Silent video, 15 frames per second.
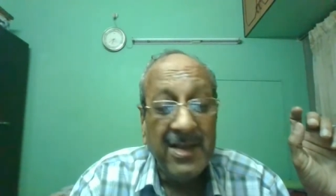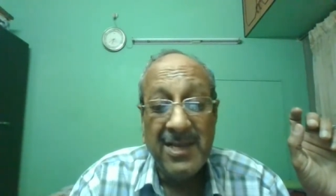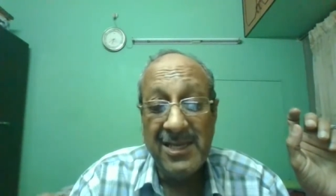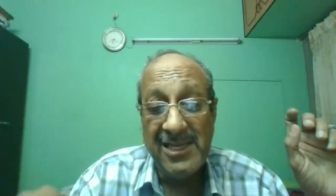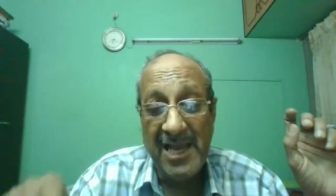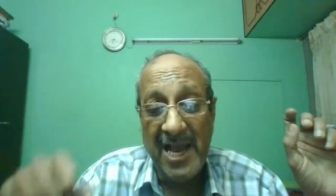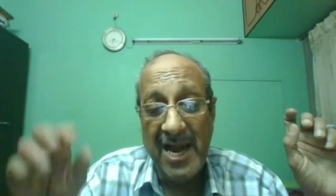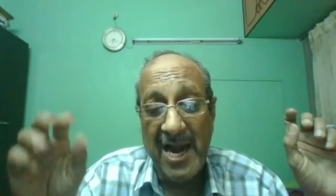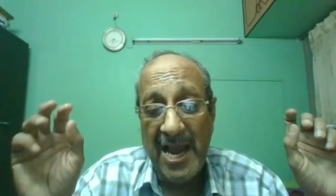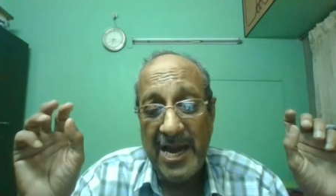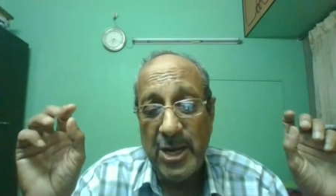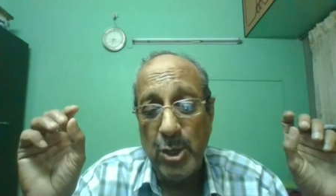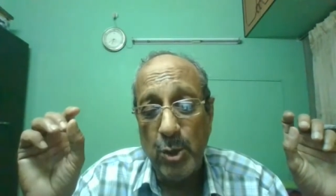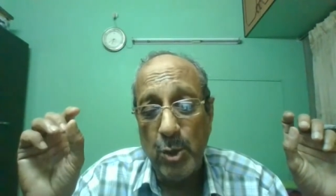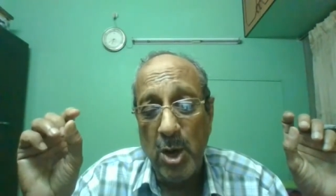Sir, I
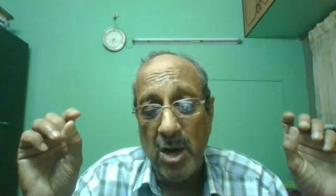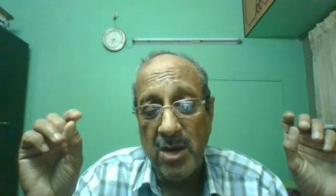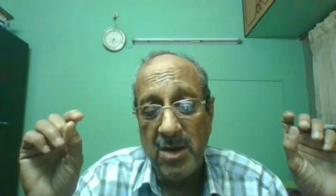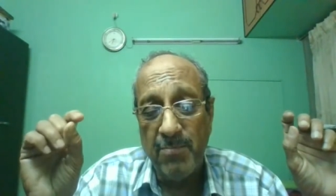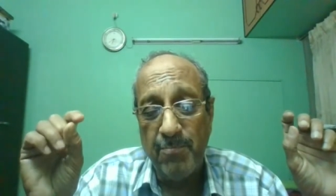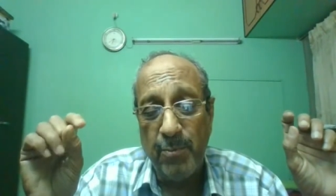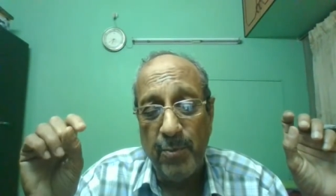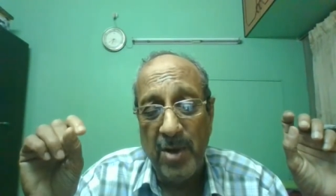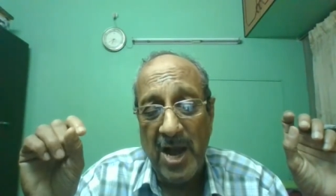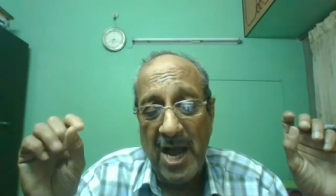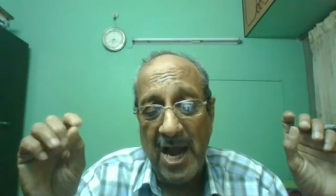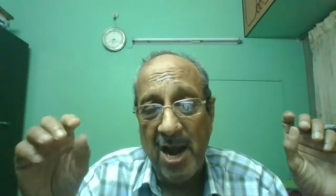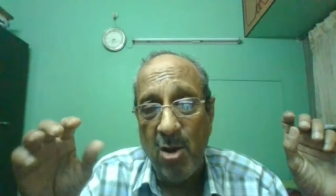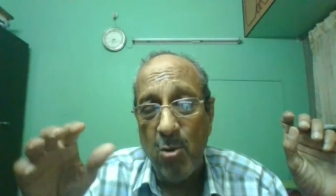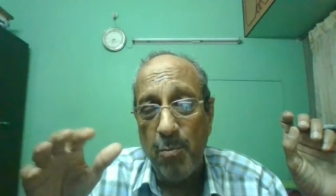do not
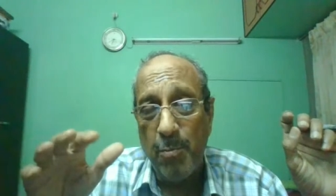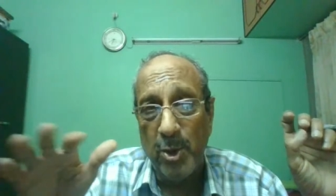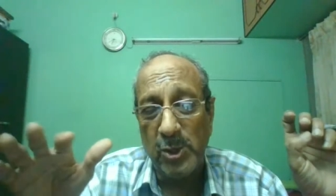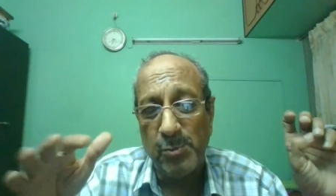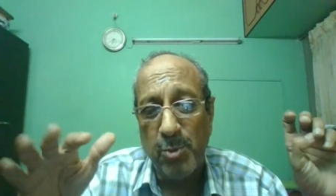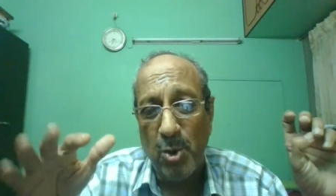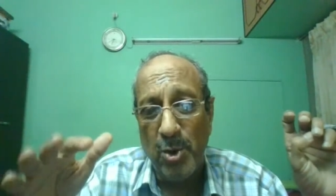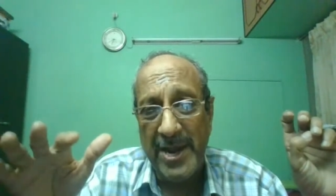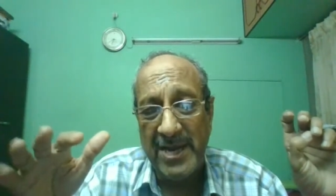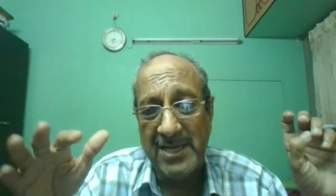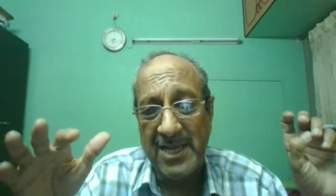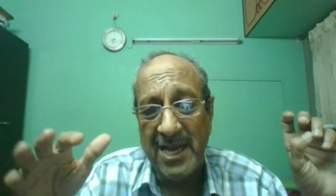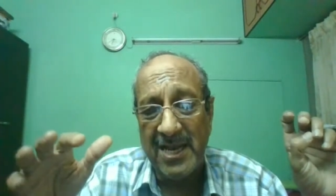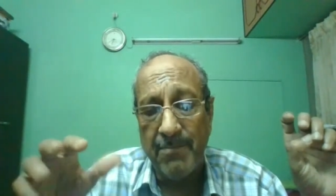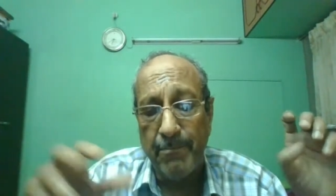allow postponing
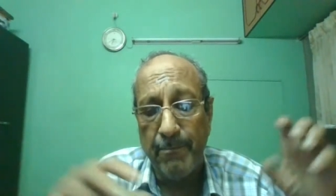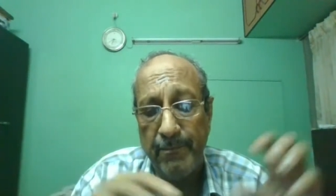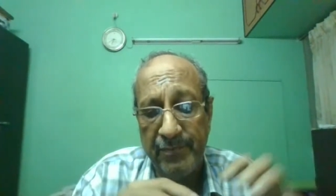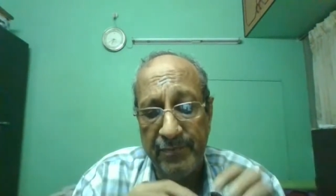the